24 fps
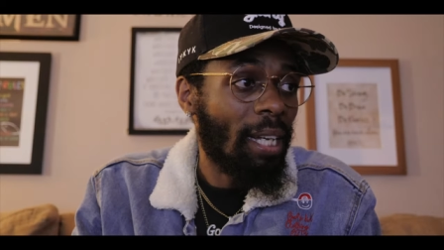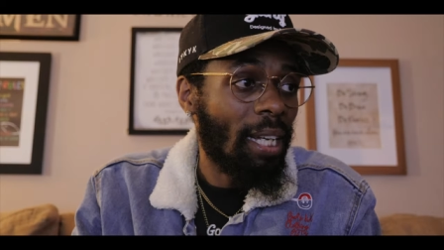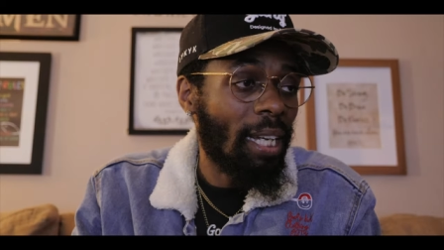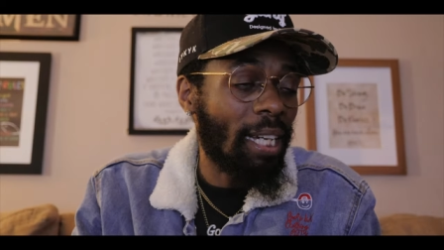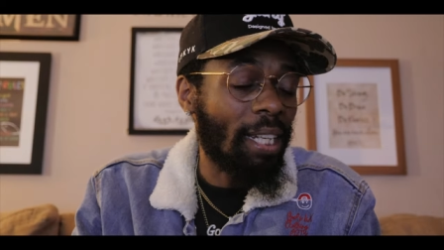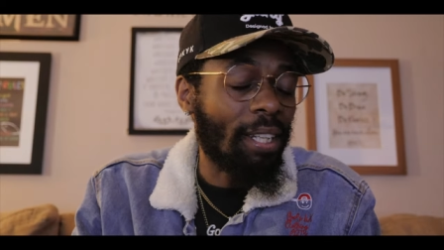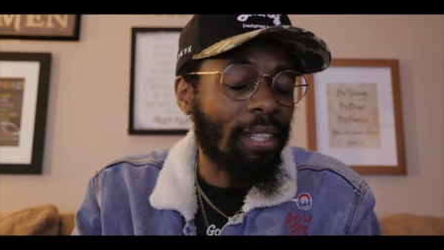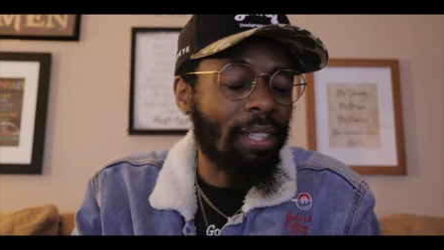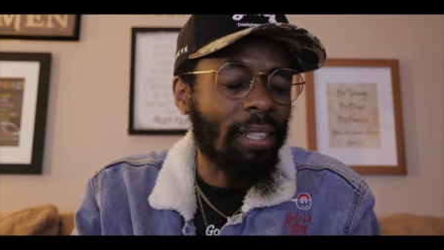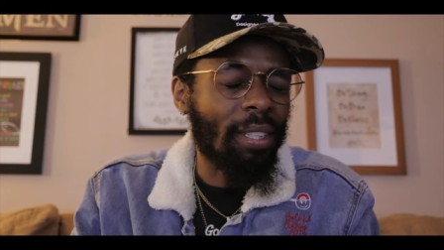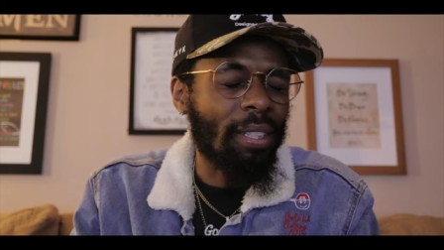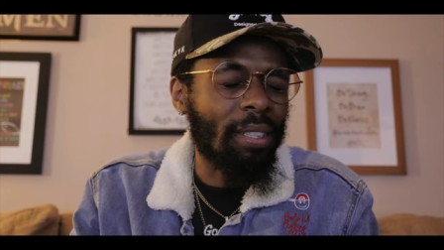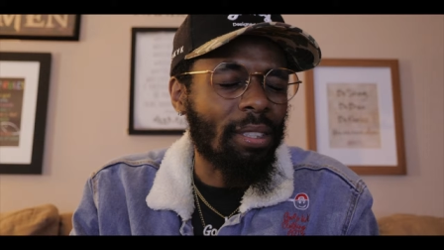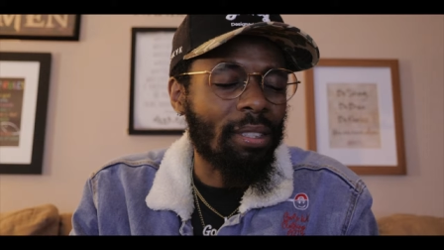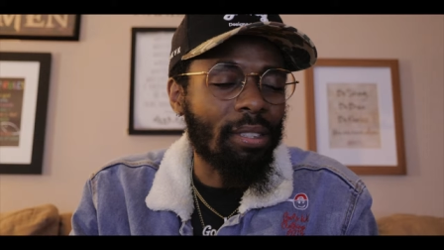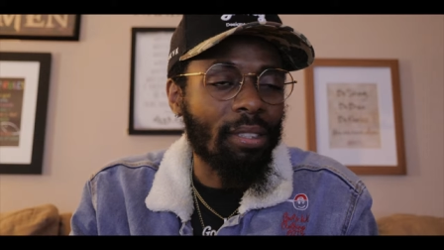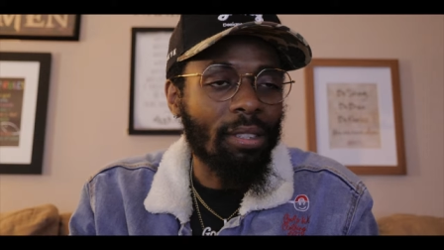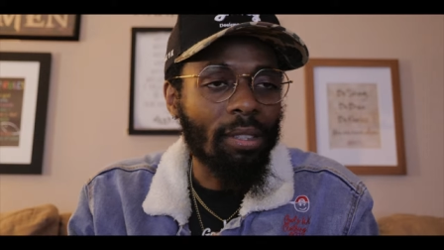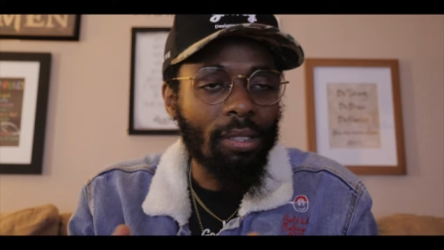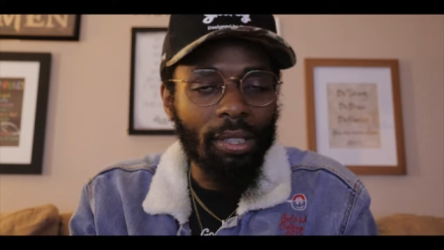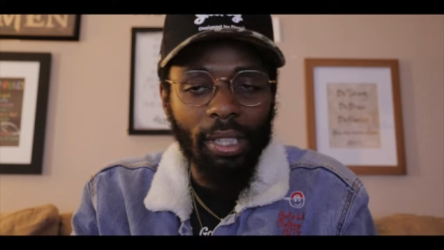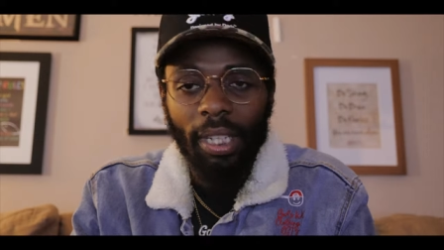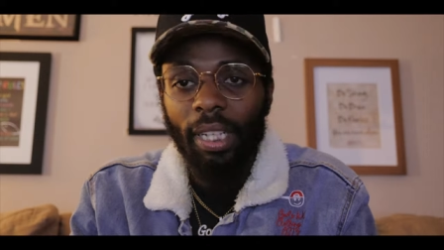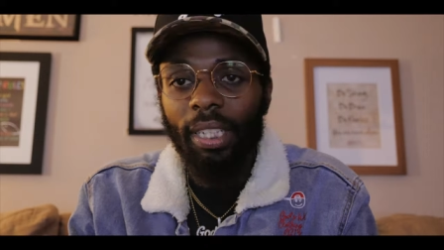and
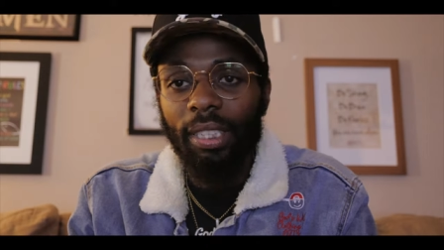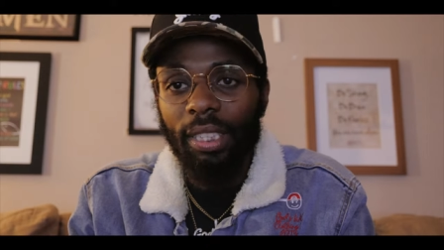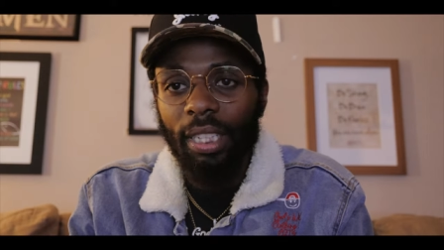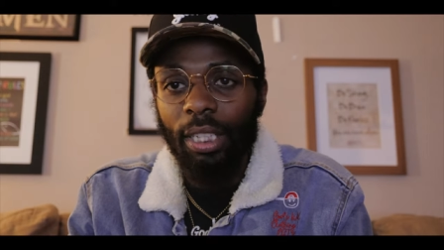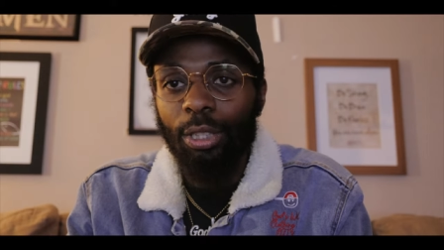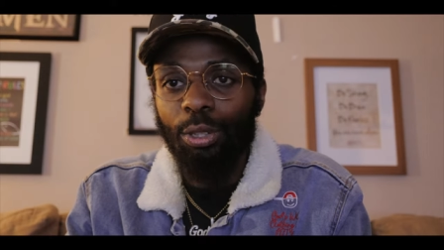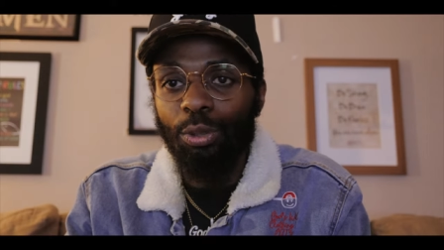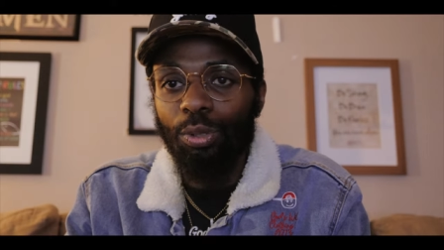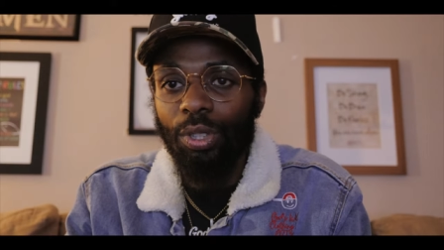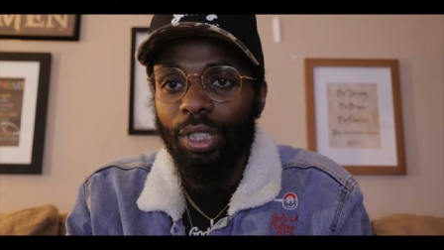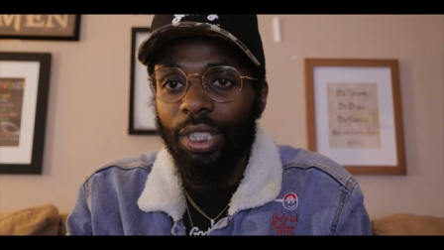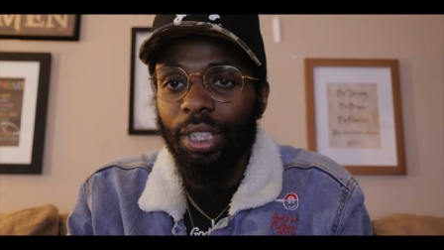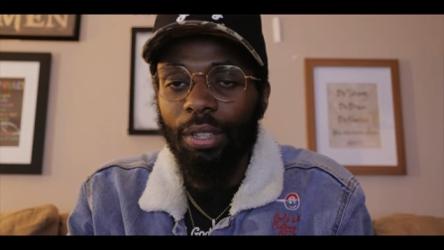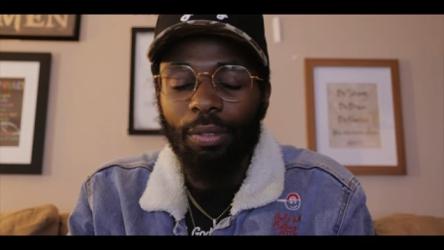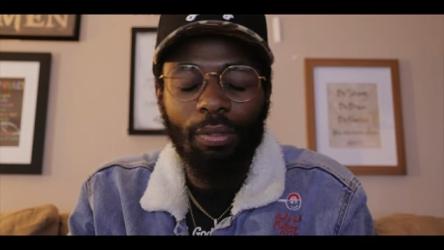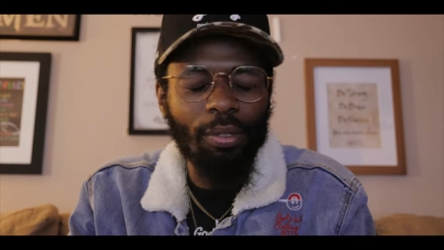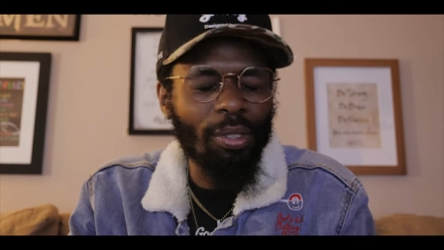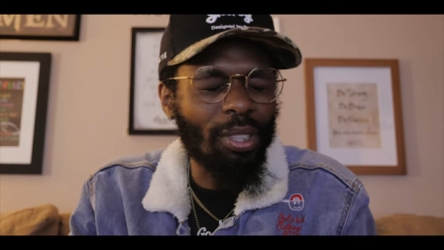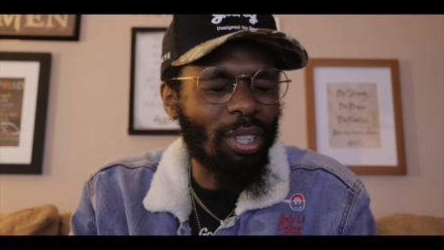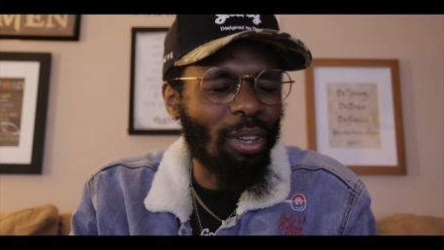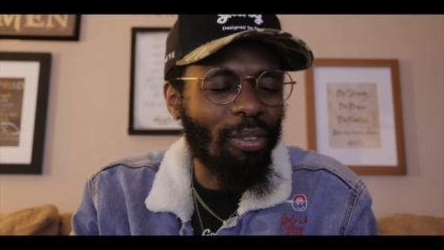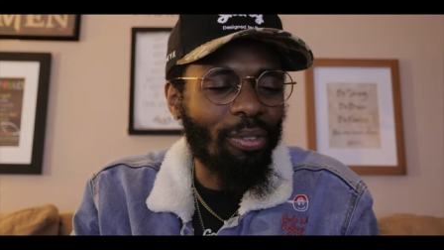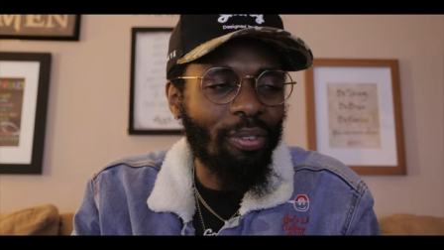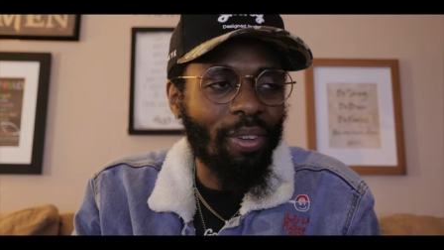the things that you see
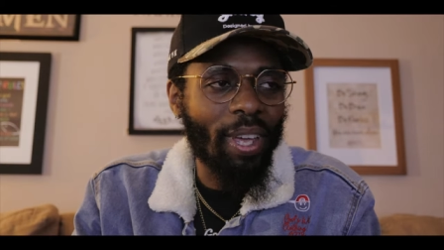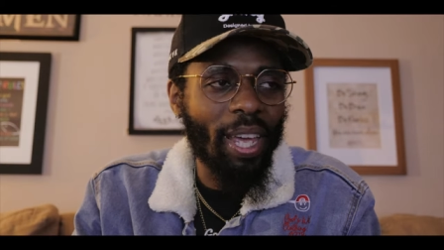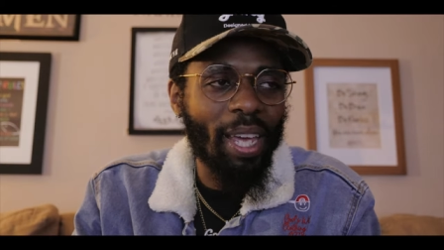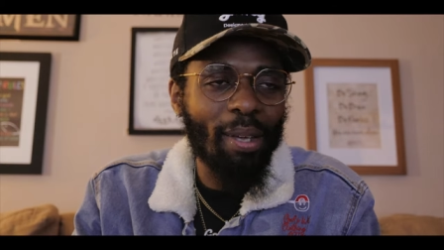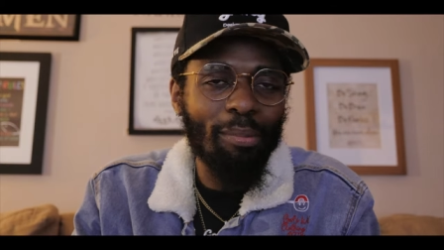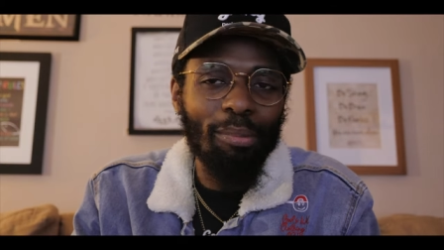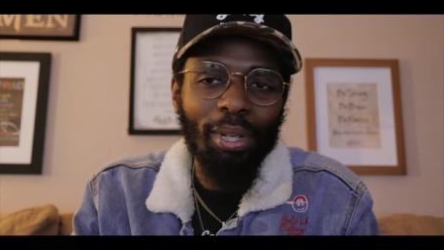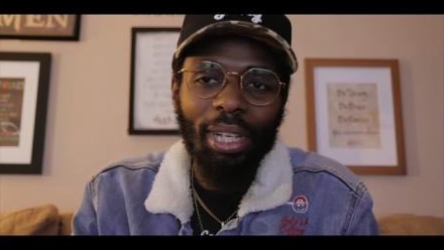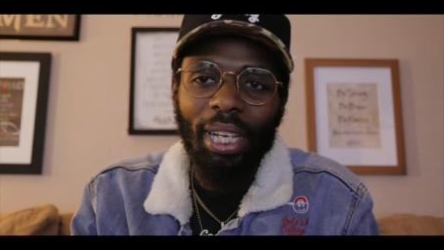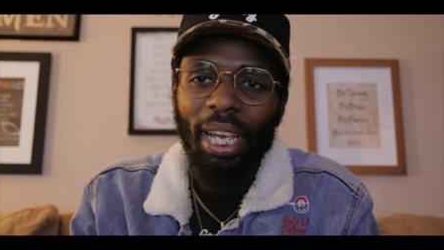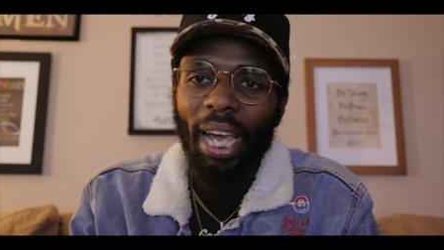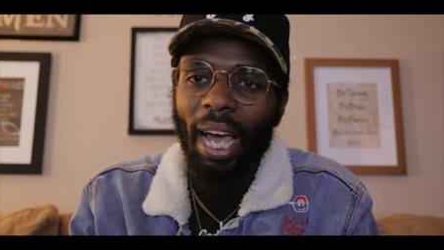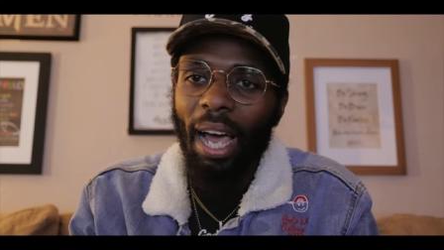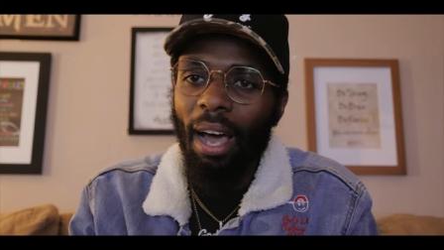for your family,